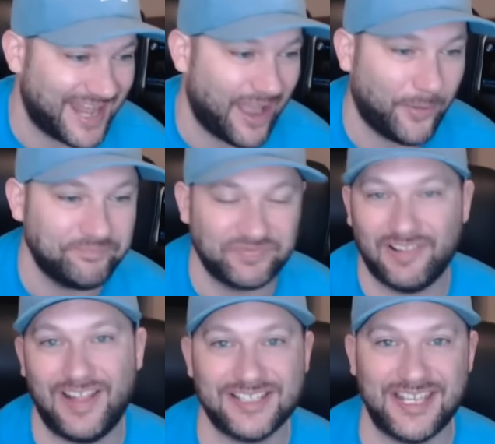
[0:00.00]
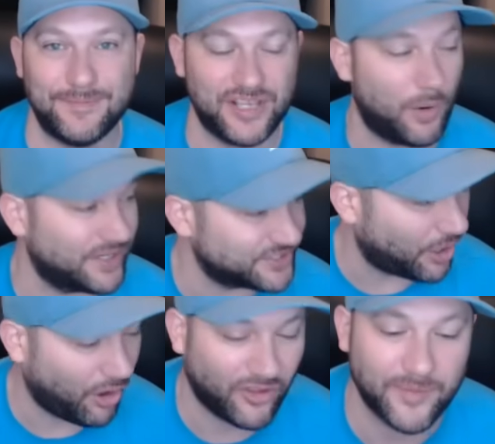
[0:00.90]
Now, let's keep going to
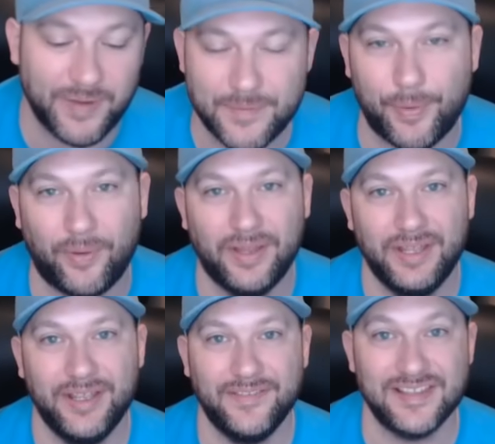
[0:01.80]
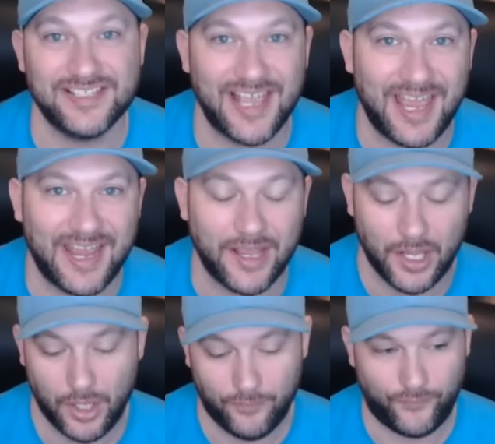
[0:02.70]
all the people that say,
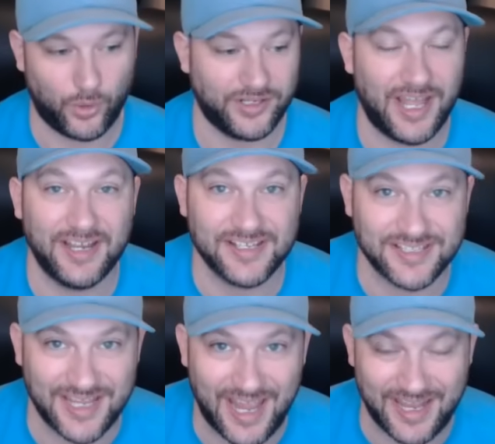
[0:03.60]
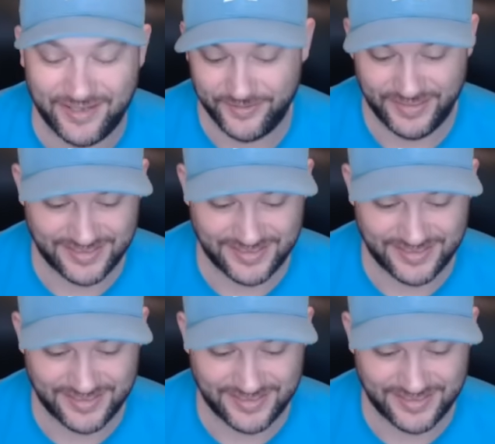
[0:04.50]
Fortnite is dead.